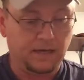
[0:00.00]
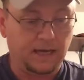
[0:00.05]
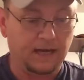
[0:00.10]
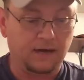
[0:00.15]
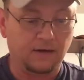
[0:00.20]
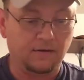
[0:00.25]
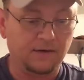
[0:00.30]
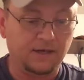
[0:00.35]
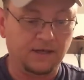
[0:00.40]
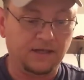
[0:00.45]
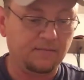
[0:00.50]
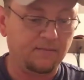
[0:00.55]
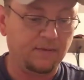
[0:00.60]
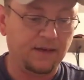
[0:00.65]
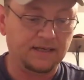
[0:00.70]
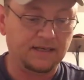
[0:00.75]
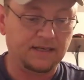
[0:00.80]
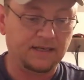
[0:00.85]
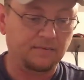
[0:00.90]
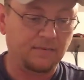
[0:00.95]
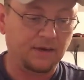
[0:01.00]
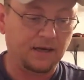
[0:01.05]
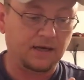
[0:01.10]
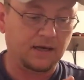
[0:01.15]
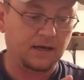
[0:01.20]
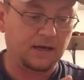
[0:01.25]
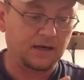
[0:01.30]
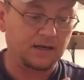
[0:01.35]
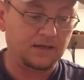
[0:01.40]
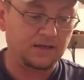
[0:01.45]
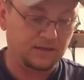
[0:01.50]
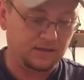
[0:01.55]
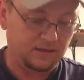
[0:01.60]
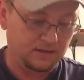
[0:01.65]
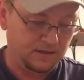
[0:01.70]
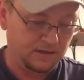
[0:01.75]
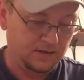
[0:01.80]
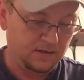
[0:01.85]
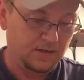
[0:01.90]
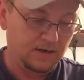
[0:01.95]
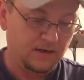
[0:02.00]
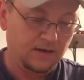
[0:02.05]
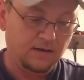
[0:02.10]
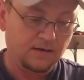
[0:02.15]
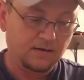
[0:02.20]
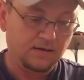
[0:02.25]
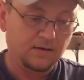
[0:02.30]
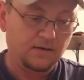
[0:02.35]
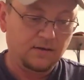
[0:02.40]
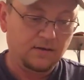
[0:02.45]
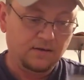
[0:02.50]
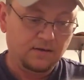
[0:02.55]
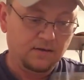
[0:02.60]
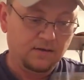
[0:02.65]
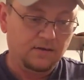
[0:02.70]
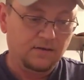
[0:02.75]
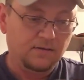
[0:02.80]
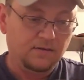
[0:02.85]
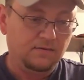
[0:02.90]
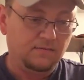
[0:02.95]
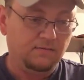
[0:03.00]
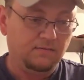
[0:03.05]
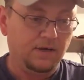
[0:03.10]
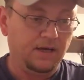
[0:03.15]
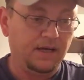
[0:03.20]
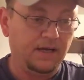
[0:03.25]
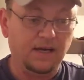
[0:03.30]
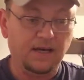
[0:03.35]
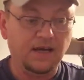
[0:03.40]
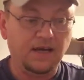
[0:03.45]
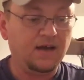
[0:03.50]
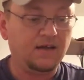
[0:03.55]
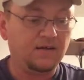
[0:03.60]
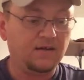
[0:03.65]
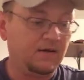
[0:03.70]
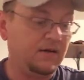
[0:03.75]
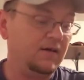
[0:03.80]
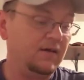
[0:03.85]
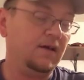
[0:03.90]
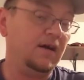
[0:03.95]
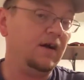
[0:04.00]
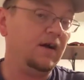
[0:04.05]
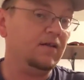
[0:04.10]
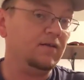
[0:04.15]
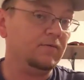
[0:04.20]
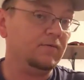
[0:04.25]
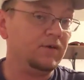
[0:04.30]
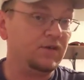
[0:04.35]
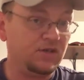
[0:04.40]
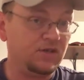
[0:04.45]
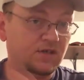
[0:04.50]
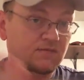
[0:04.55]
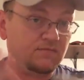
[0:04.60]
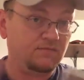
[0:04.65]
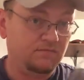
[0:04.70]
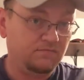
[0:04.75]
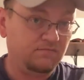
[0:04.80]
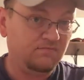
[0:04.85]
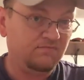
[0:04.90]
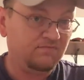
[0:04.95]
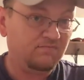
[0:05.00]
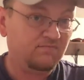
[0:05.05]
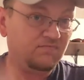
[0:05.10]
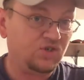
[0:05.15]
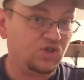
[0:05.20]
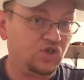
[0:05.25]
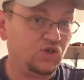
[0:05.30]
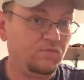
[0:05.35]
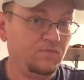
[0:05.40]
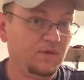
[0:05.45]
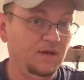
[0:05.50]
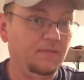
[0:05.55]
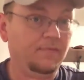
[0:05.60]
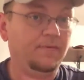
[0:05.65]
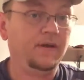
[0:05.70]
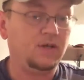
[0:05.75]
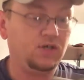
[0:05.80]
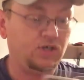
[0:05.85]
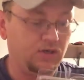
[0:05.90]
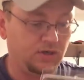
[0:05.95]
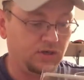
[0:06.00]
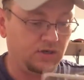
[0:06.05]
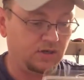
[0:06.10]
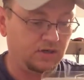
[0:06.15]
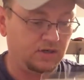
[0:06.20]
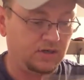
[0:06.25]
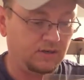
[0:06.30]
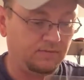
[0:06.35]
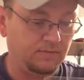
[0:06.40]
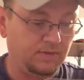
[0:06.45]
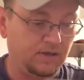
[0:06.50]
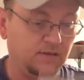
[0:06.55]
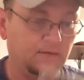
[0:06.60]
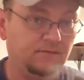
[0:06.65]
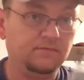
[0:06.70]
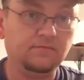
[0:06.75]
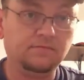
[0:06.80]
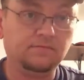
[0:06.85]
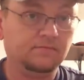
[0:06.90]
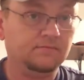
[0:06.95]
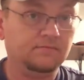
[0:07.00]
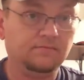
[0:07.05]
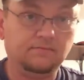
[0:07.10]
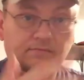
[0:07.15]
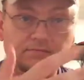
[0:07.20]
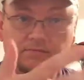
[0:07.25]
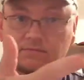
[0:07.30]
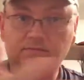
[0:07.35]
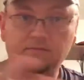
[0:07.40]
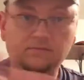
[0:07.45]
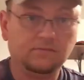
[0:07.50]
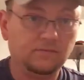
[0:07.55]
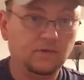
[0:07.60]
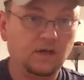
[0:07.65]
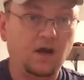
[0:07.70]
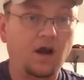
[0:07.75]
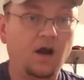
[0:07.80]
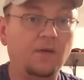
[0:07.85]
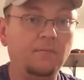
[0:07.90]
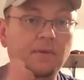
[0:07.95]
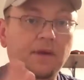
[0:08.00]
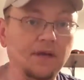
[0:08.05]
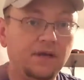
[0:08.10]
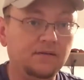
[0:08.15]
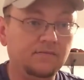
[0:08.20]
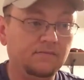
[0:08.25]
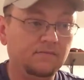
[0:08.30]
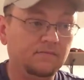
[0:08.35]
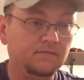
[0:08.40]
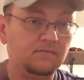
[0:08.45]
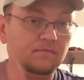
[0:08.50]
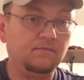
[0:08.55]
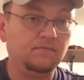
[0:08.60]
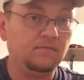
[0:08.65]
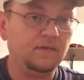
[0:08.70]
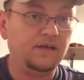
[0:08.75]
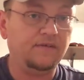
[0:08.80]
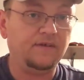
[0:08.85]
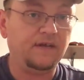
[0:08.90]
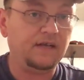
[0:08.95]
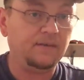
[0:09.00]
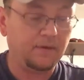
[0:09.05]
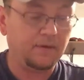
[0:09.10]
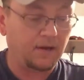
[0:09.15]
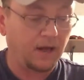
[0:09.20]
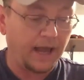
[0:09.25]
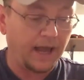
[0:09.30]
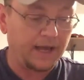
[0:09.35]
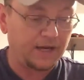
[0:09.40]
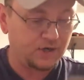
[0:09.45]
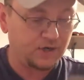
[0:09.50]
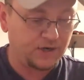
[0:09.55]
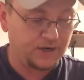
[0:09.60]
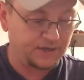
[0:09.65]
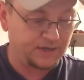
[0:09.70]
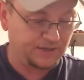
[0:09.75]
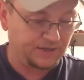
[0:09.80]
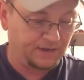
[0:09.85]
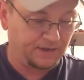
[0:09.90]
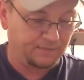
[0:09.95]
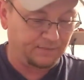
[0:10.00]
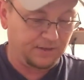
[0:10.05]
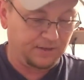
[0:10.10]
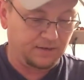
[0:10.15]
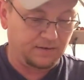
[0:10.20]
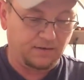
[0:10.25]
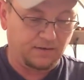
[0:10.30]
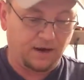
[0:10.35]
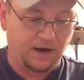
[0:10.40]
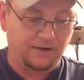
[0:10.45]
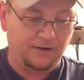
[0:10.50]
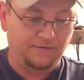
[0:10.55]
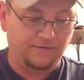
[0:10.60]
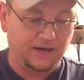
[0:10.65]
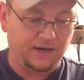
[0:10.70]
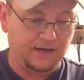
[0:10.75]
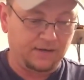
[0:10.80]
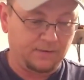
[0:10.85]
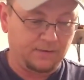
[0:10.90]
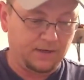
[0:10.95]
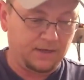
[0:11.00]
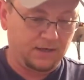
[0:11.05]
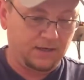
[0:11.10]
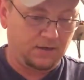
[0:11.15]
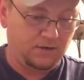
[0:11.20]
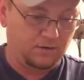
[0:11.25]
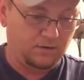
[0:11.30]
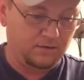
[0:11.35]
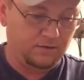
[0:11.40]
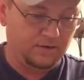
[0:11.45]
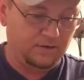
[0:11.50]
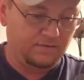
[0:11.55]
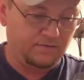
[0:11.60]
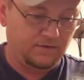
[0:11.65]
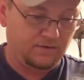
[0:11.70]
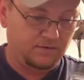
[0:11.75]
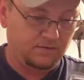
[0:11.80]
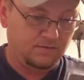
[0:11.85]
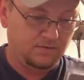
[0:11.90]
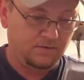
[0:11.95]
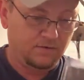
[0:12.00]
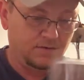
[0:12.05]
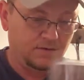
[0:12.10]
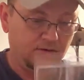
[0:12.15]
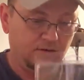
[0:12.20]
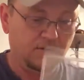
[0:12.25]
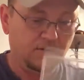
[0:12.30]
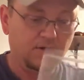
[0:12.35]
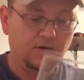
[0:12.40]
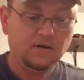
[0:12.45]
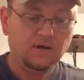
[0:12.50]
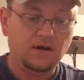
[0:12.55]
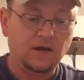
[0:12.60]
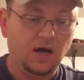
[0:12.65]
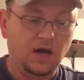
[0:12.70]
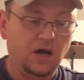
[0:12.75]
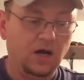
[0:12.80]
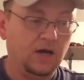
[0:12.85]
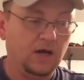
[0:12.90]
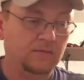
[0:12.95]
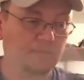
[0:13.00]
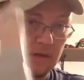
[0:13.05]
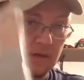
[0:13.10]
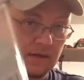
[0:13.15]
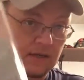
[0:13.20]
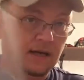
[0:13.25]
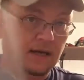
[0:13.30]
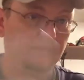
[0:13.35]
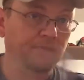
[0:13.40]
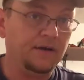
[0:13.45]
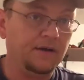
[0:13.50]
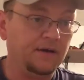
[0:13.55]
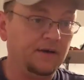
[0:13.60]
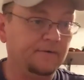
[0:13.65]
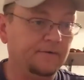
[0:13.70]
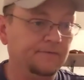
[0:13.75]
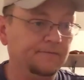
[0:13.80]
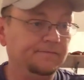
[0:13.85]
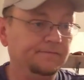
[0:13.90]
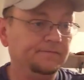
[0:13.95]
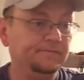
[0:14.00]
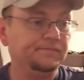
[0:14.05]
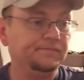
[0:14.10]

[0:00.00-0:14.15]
I don't need the basic mainlines. But any other ones, shoot me a picture or something. Comment, leave an email address, something. I'll find a way to get a hold of you. Let me know.